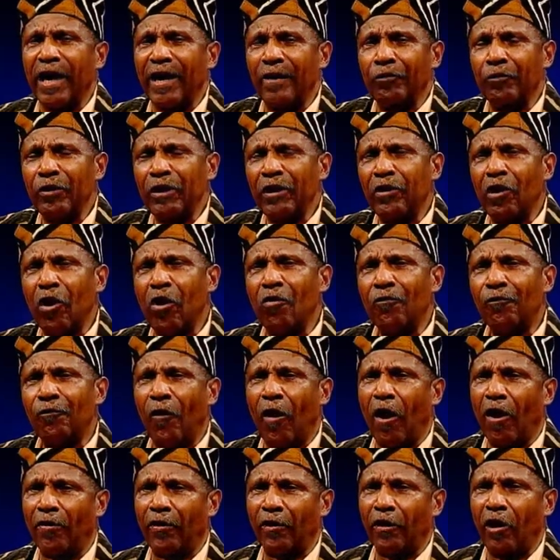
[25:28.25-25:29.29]
And we know,
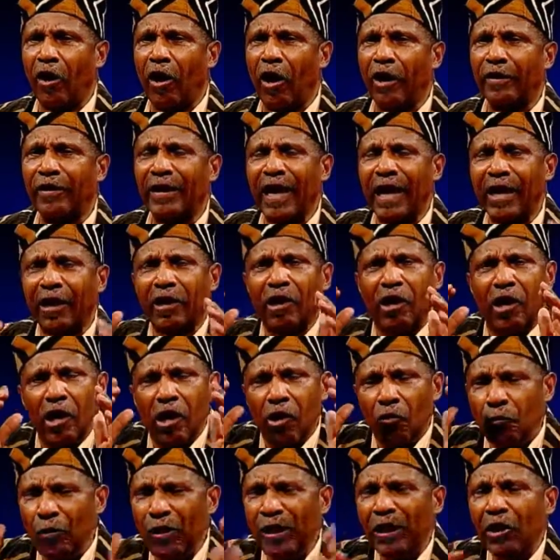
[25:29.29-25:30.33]
Father God, that
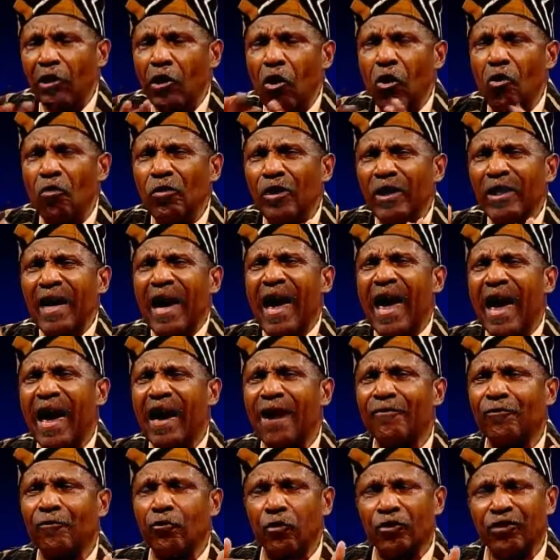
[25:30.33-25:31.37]
we can only
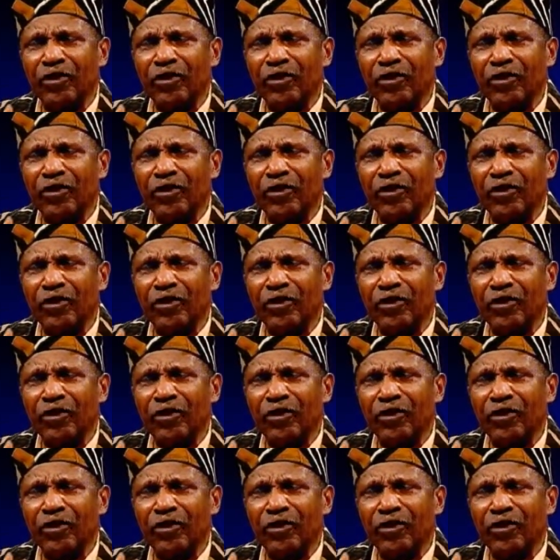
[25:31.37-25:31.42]
have